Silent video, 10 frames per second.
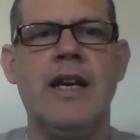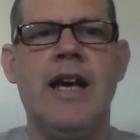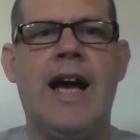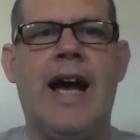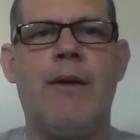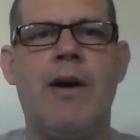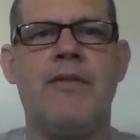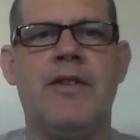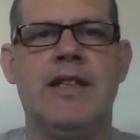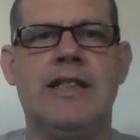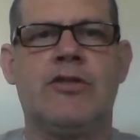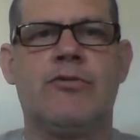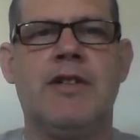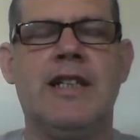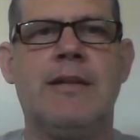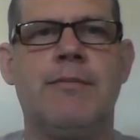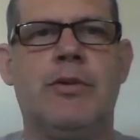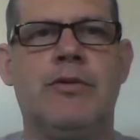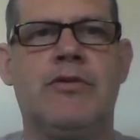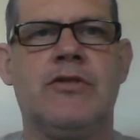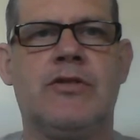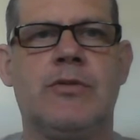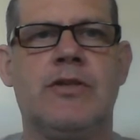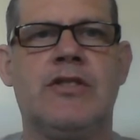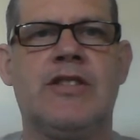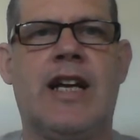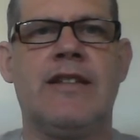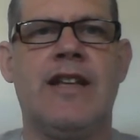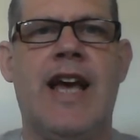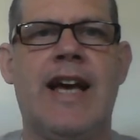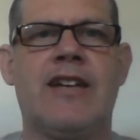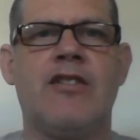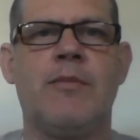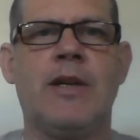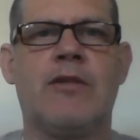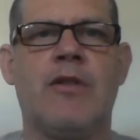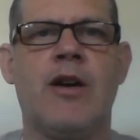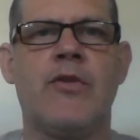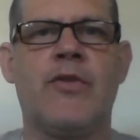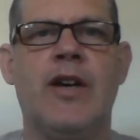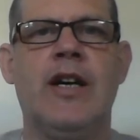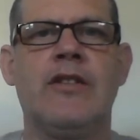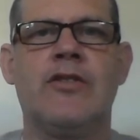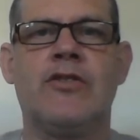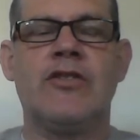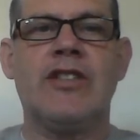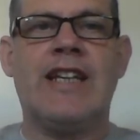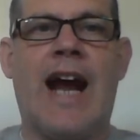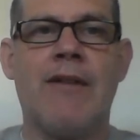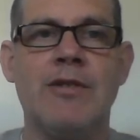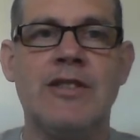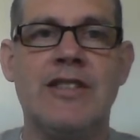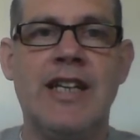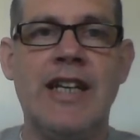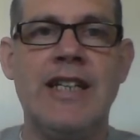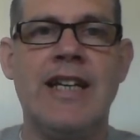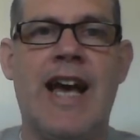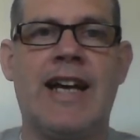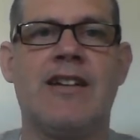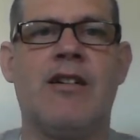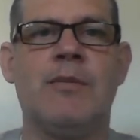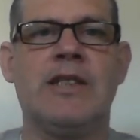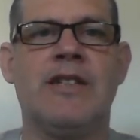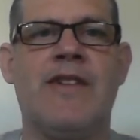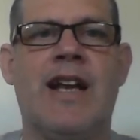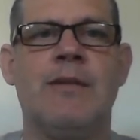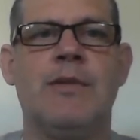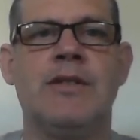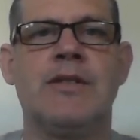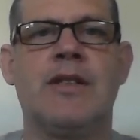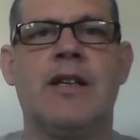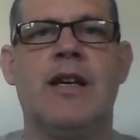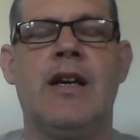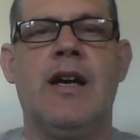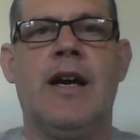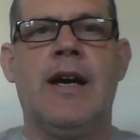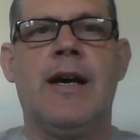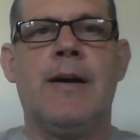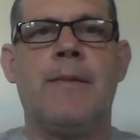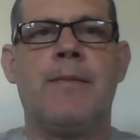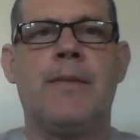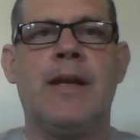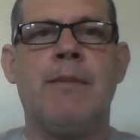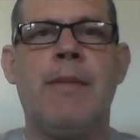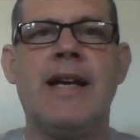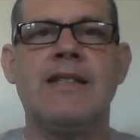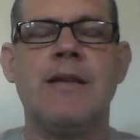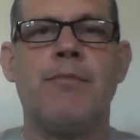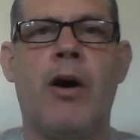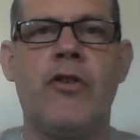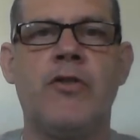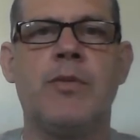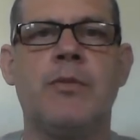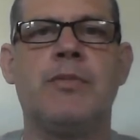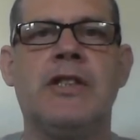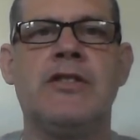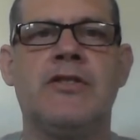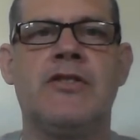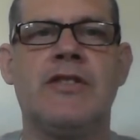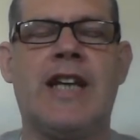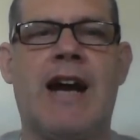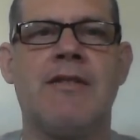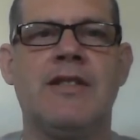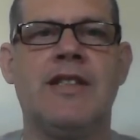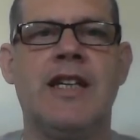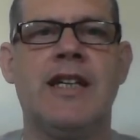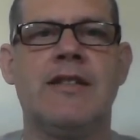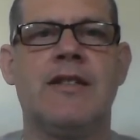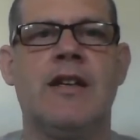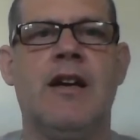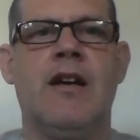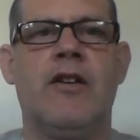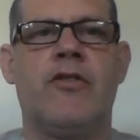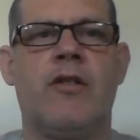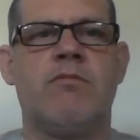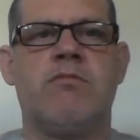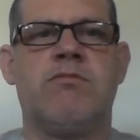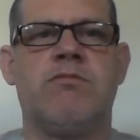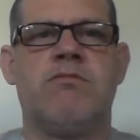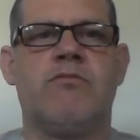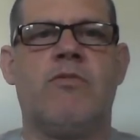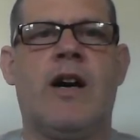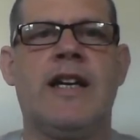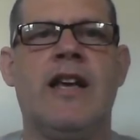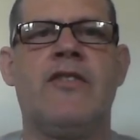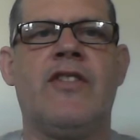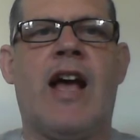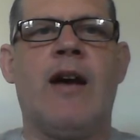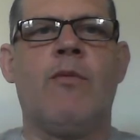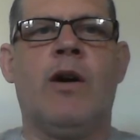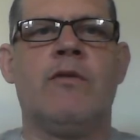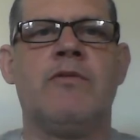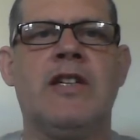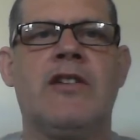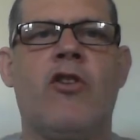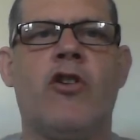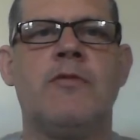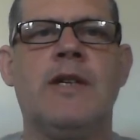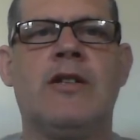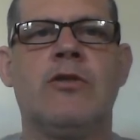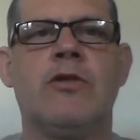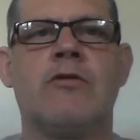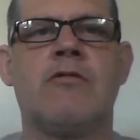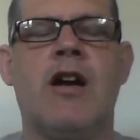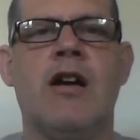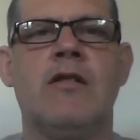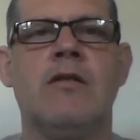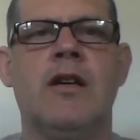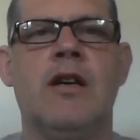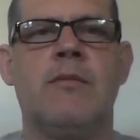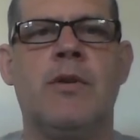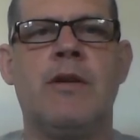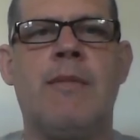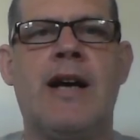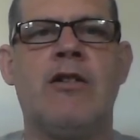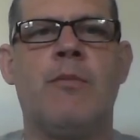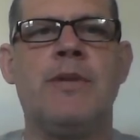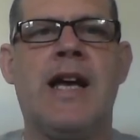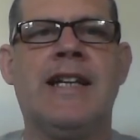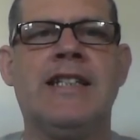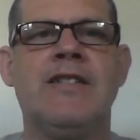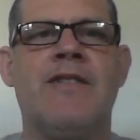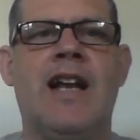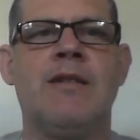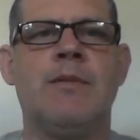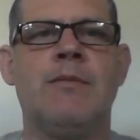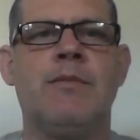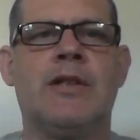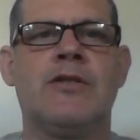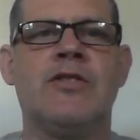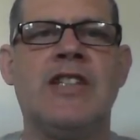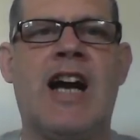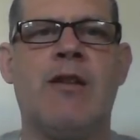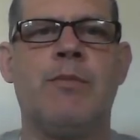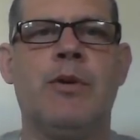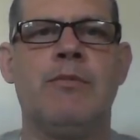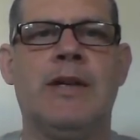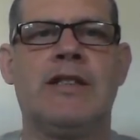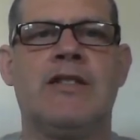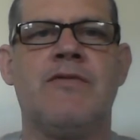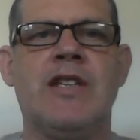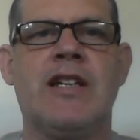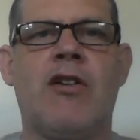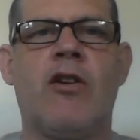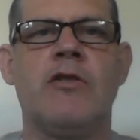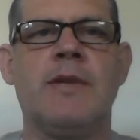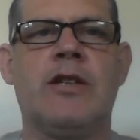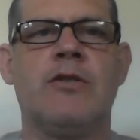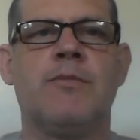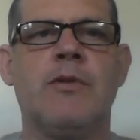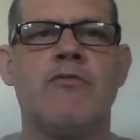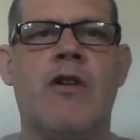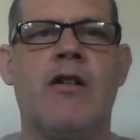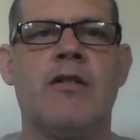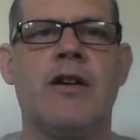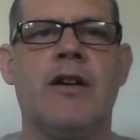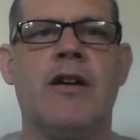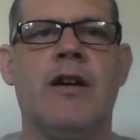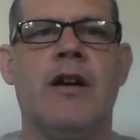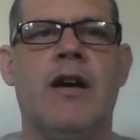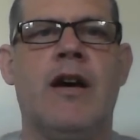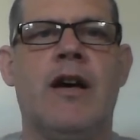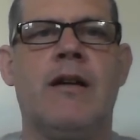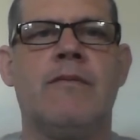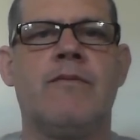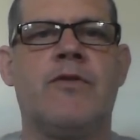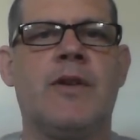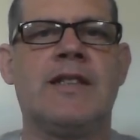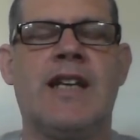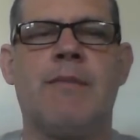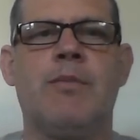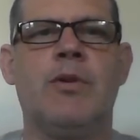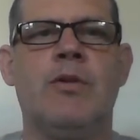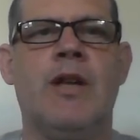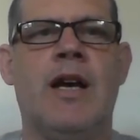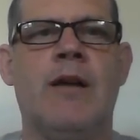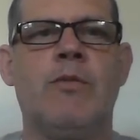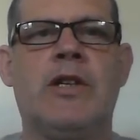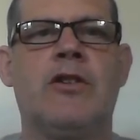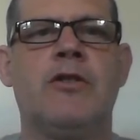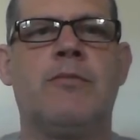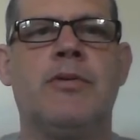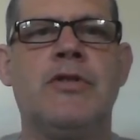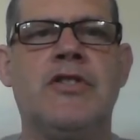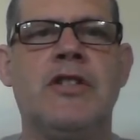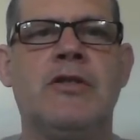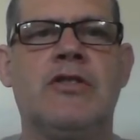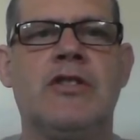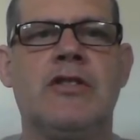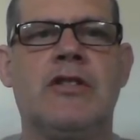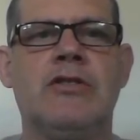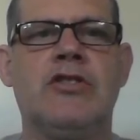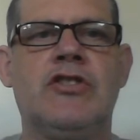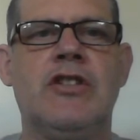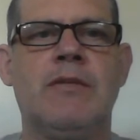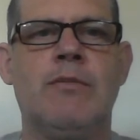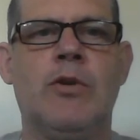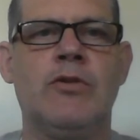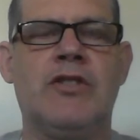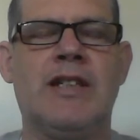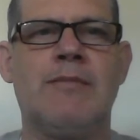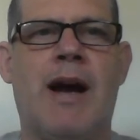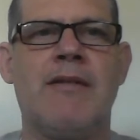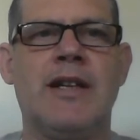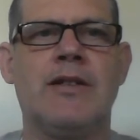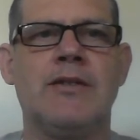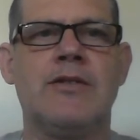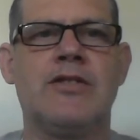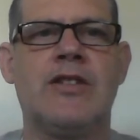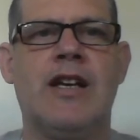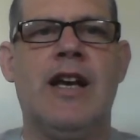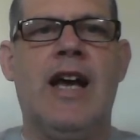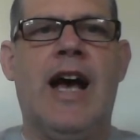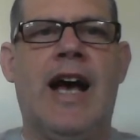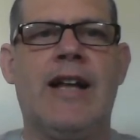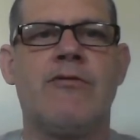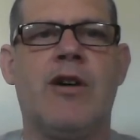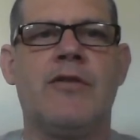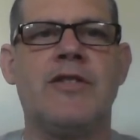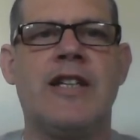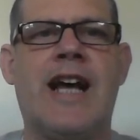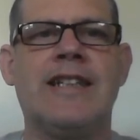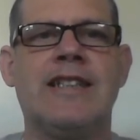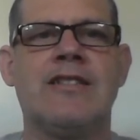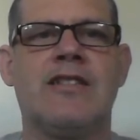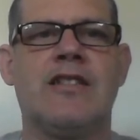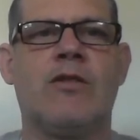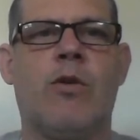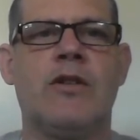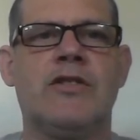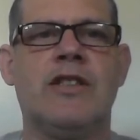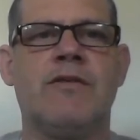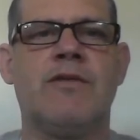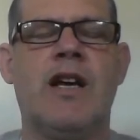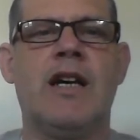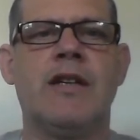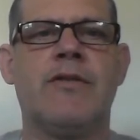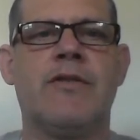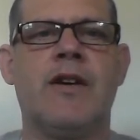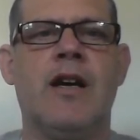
However, it's really important to understand that economic growth doesn't guarantee economic development. It makes it possible, but it doesn't guarantee it. So why is that? Well, the economy could grow, but there might not be any development because the output mix of the economy could be wrong. For example, we could produce and consume more demerit goods, and rather than adding to the quality of life,